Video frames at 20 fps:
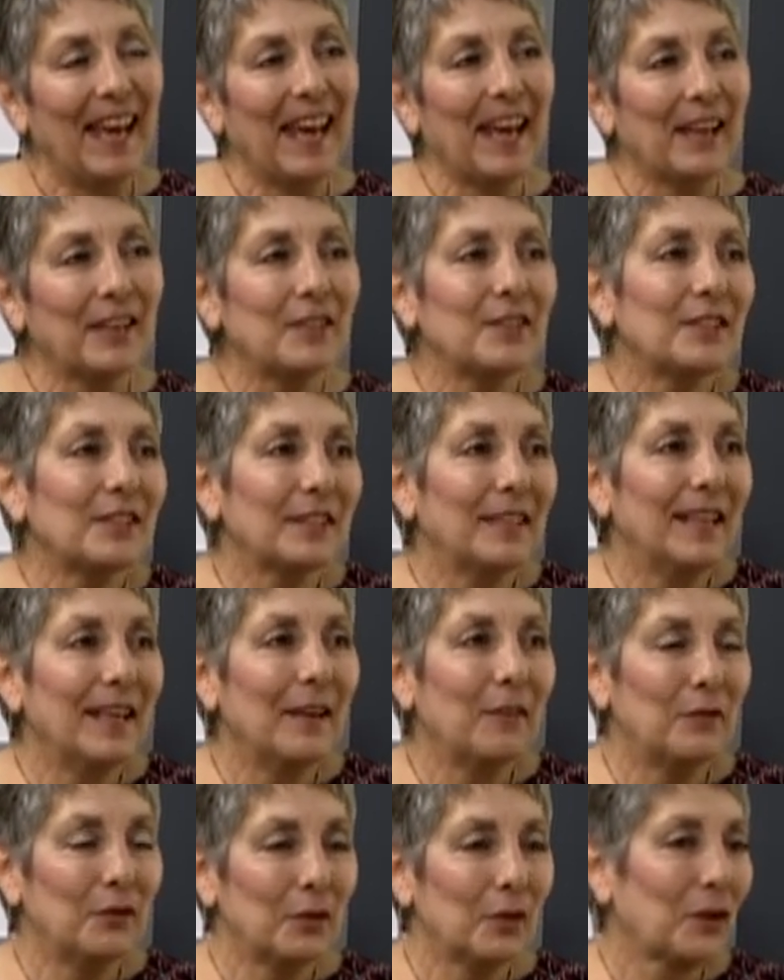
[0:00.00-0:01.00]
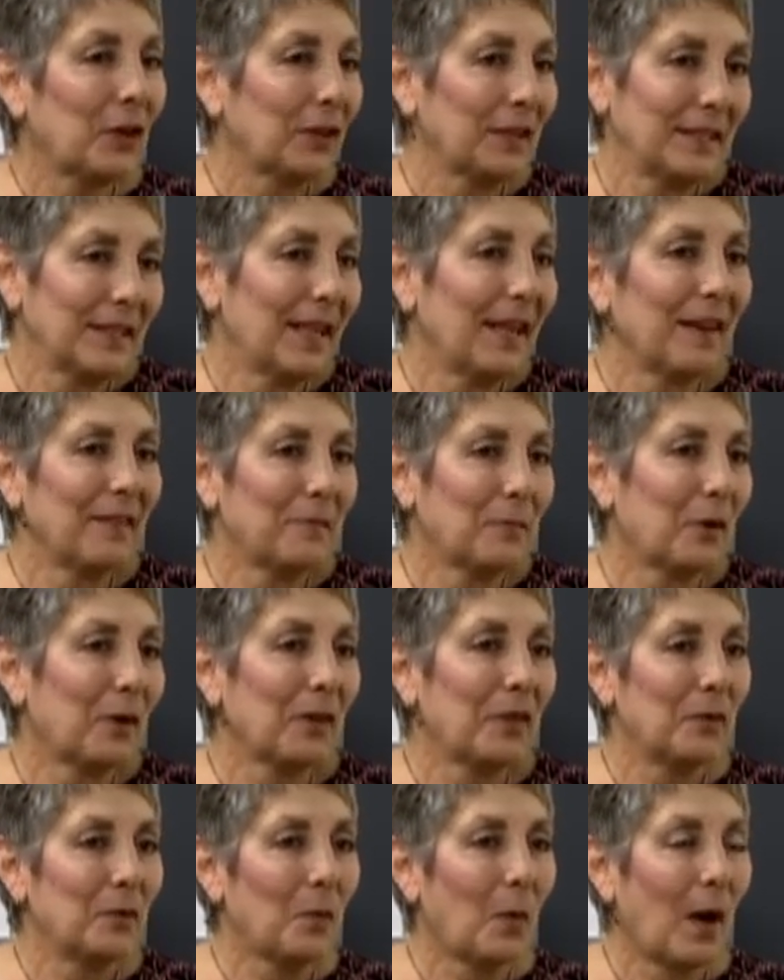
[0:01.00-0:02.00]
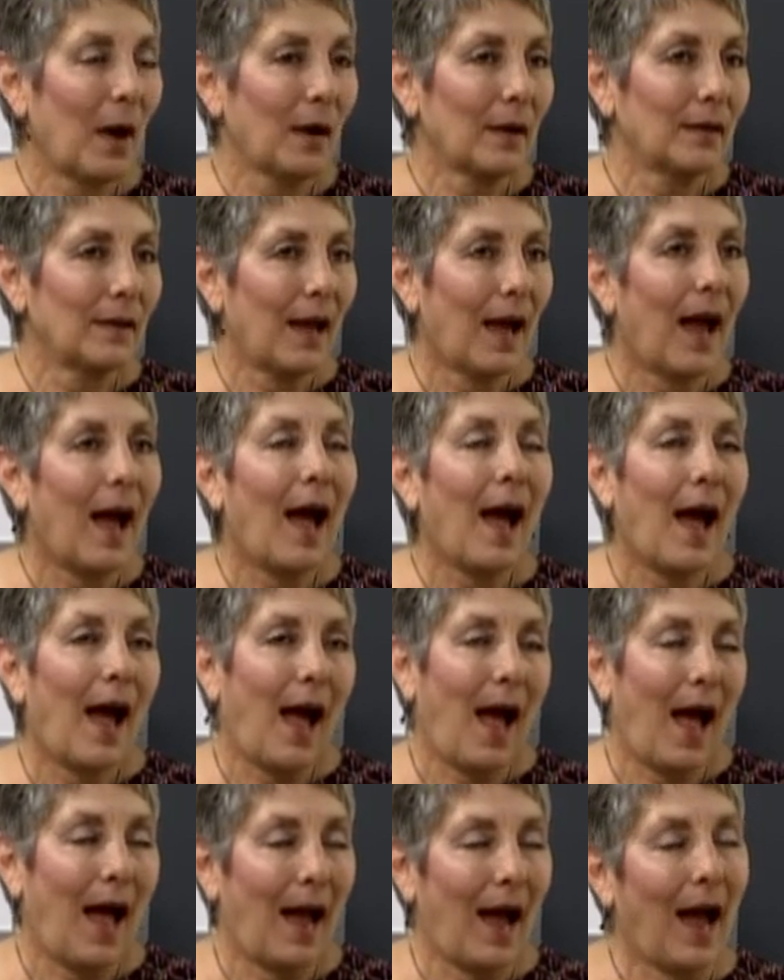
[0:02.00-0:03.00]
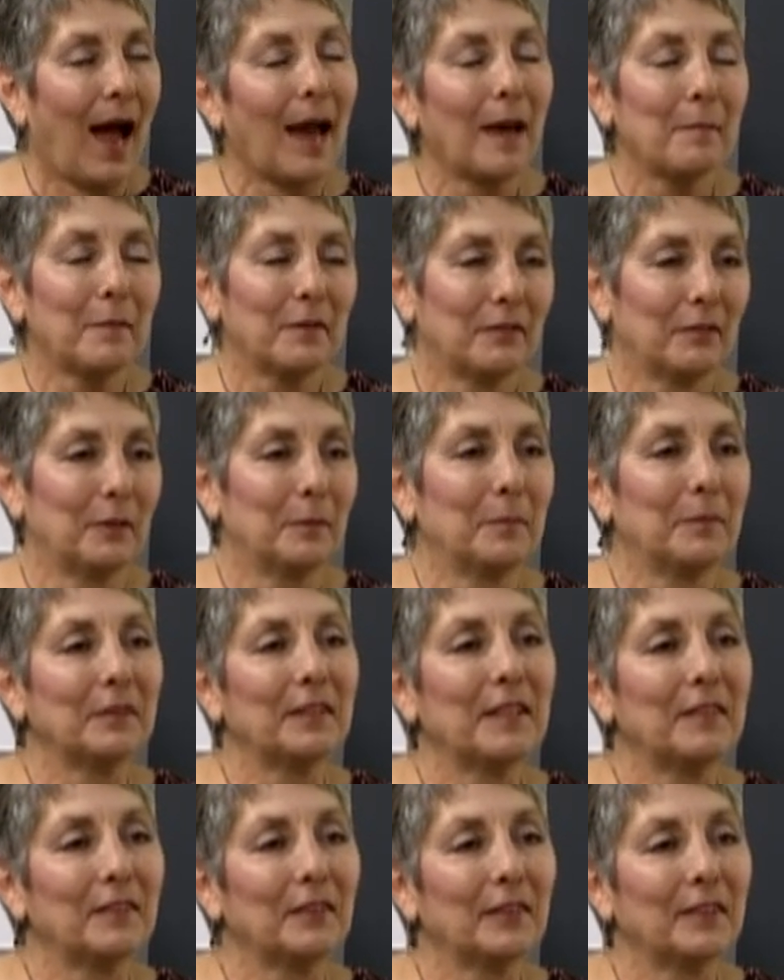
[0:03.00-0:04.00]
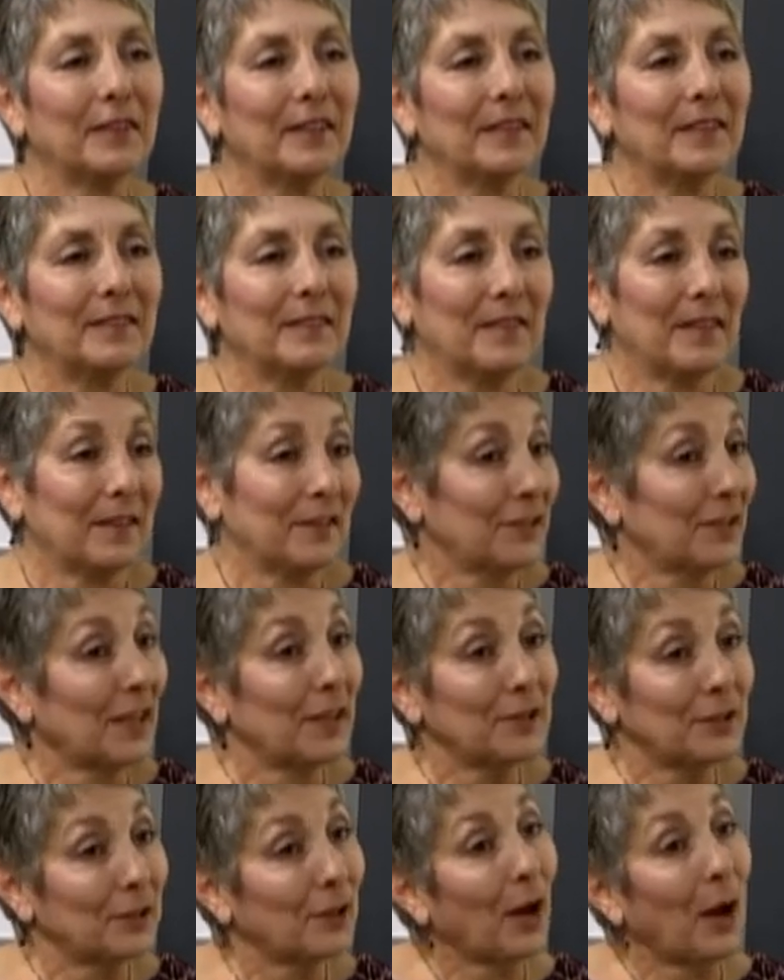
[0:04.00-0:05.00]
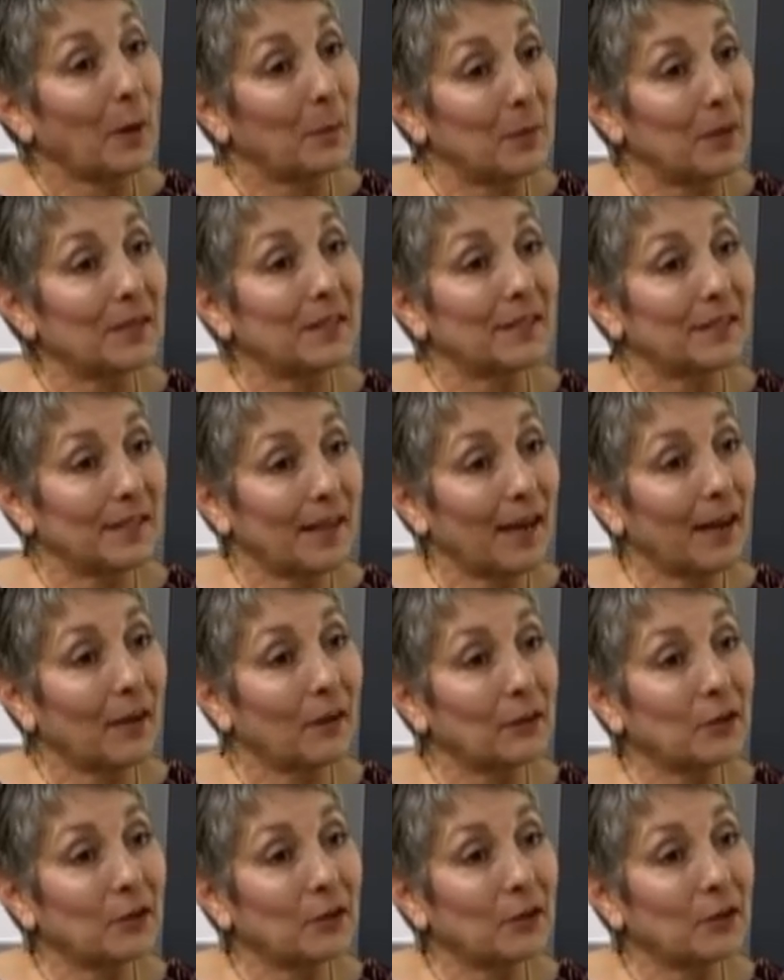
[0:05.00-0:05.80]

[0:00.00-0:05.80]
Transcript: And if you're going to have more than one, I'm a firm believer uh, that they should all be in scale.